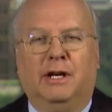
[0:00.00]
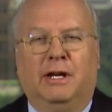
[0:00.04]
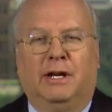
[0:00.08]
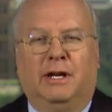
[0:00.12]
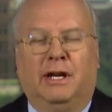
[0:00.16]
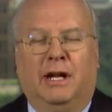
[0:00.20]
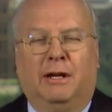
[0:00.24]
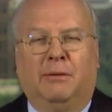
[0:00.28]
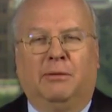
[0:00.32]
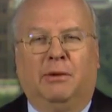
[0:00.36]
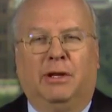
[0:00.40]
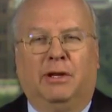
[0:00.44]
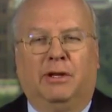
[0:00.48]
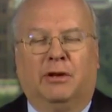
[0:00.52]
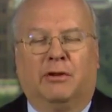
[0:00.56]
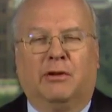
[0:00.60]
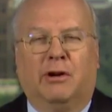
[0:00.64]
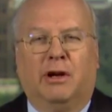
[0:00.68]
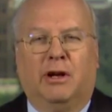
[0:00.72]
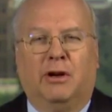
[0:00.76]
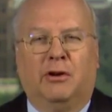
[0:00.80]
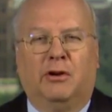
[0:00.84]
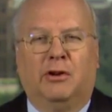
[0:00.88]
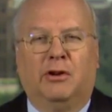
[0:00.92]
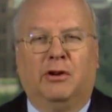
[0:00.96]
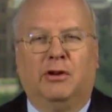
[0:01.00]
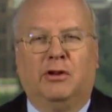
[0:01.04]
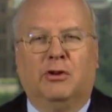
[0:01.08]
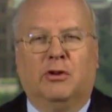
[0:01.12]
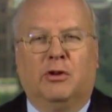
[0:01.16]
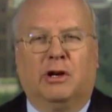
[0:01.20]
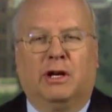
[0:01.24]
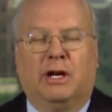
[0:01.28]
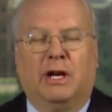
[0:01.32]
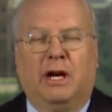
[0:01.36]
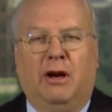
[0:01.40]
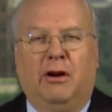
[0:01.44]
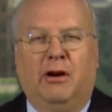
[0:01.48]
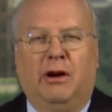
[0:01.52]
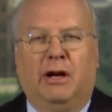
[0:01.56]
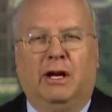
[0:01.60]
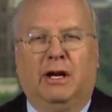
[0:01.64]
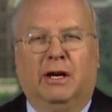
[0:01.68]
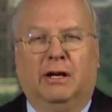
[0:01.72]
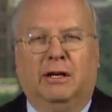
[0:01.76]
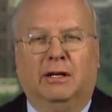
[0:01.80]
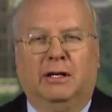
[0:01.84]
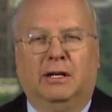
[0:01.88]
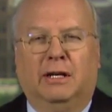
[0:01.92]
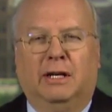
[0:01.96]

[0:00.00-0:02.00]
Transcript: namely the greater New York area.